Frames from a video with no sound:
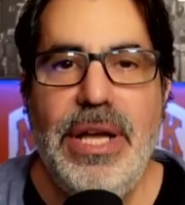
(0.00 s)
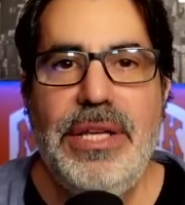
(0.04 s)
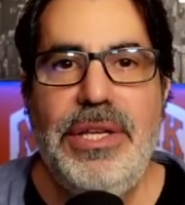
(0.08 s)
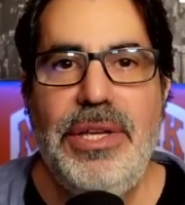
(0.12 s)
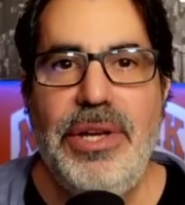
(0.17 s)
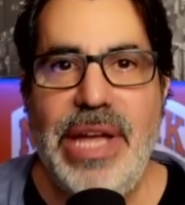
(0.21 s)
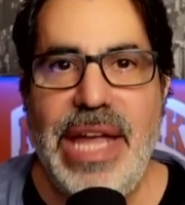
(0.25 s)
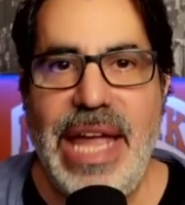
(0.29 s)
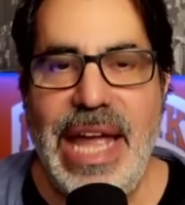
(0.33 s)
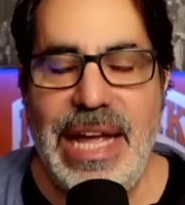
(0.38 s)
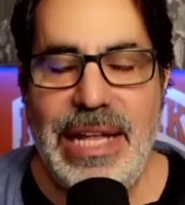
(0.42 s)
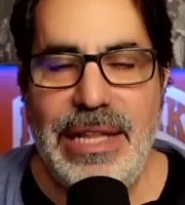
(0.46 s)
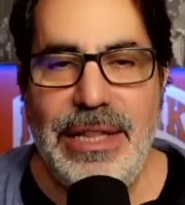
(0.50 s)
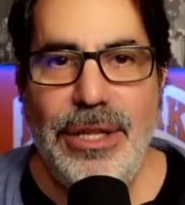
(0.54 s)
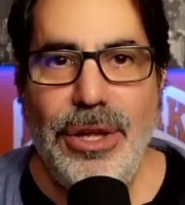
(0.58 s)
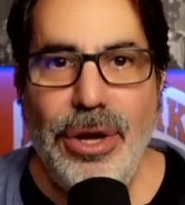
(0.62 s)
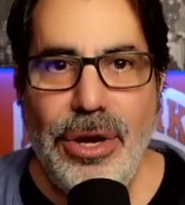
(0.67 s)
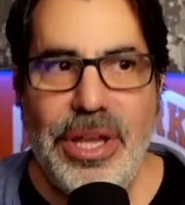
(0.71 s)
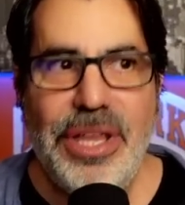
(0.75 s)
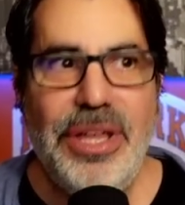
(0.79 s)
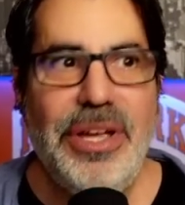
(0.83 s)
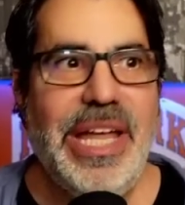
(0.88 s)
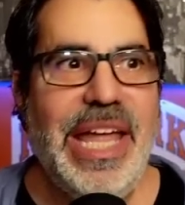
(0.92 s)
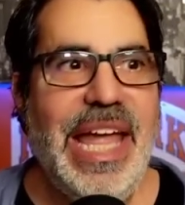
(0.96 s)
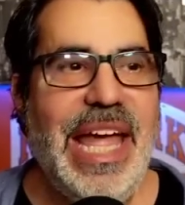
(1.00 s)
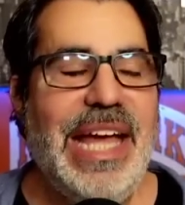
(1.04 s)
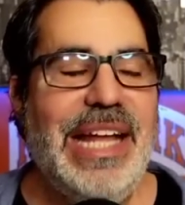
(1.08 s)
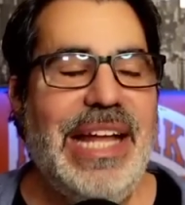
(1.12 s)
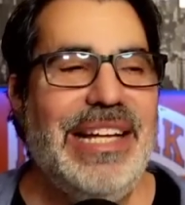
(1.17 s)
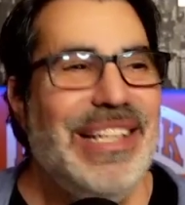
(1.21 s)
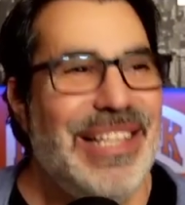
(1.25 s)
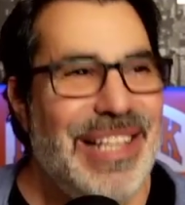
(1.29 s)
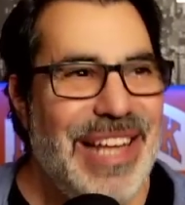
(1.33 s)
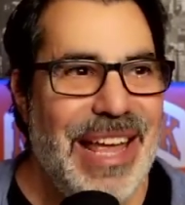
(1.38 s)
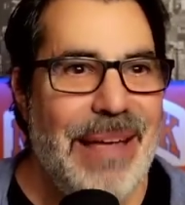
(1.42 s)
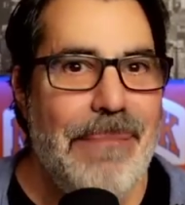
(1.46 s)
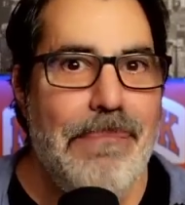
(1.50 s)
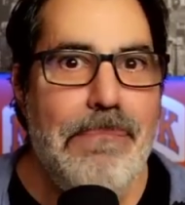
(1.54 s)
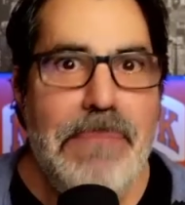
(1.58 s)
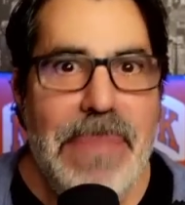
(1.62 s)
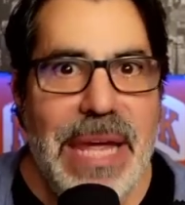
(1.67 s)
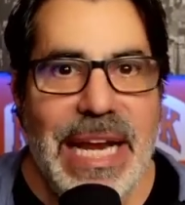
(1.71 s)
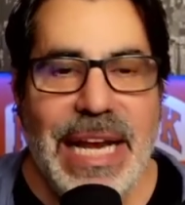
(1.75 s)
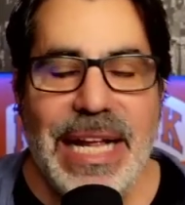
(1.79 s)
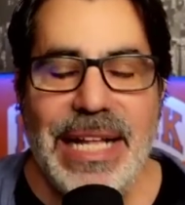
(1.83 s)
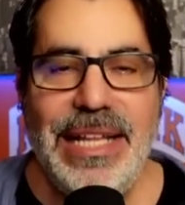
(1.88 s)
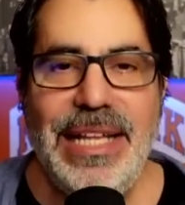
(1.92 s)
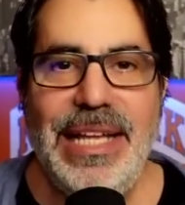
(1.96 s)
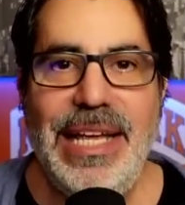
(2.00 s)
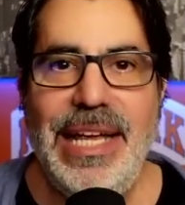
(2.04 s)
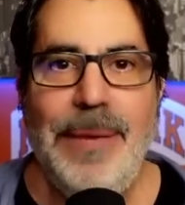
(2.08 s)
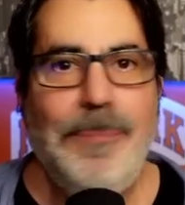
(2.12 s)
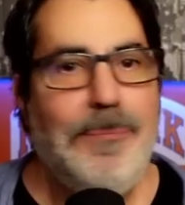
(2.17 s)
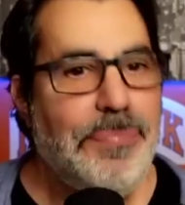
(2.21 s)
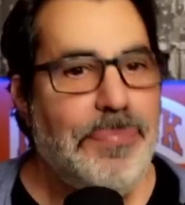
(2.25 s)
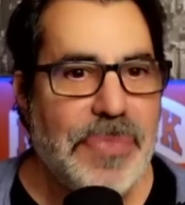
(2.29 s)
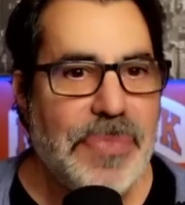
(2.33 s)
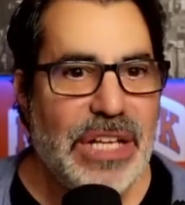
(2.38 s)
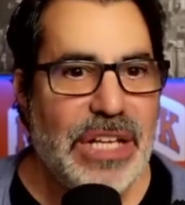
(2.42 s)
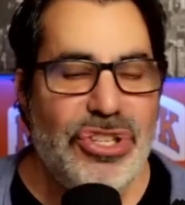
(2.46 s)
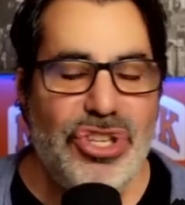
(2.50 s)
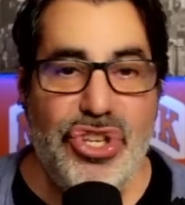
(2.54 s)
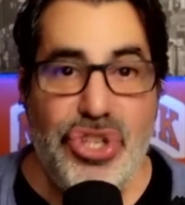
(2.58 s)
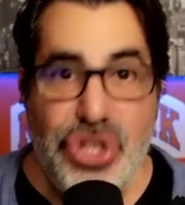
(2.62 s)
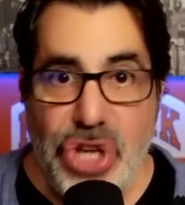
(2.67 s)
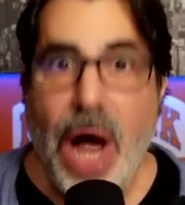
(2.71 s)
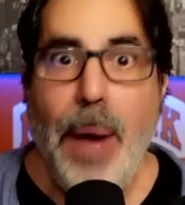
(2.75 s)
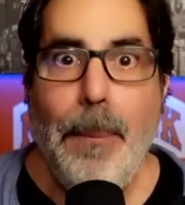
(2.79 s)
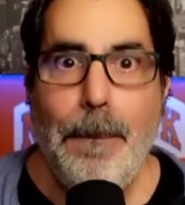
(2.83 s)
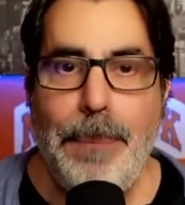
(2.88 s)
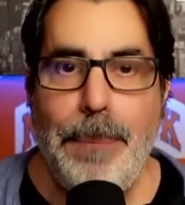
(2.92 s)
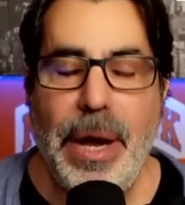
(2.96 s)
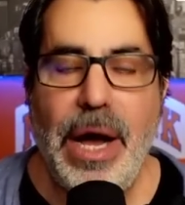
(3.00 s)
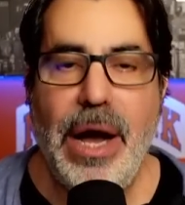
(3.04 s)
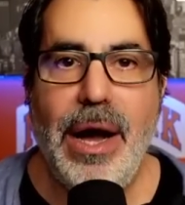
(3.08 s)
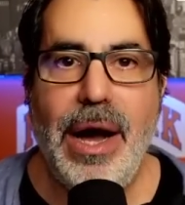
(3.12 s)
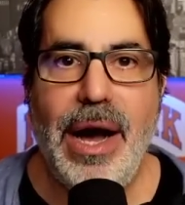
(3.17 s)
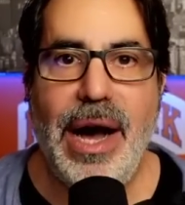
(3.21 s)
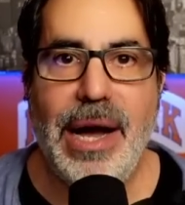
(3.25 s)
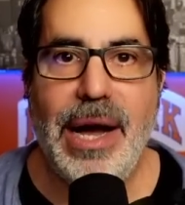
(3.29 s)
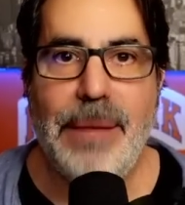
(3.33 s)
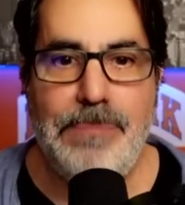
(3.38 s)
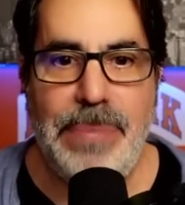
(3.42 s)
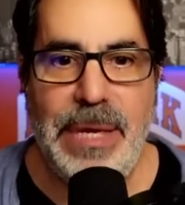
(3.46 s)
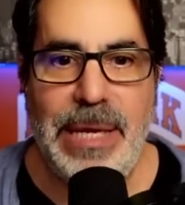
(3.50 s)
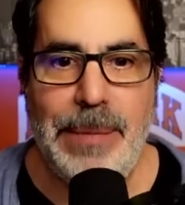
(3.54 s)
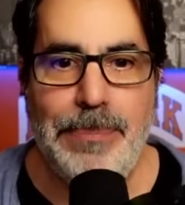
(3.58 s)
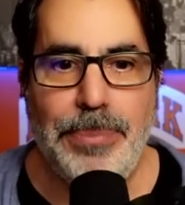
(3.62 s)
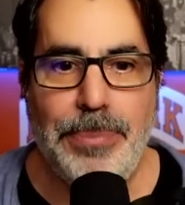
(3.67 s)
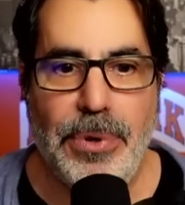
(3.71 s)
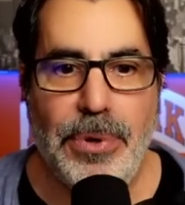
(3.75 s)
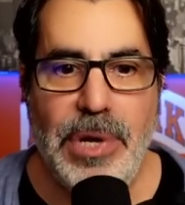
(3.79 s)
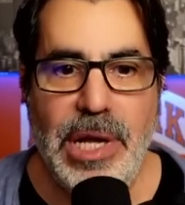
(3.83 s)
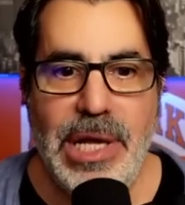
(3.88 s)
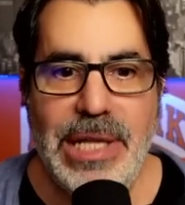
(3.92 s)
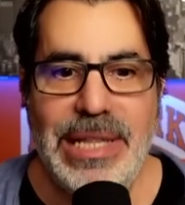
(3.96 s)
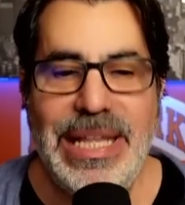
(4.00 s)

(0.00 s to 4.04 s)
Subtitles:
You can't look. You can't immediately jump on people.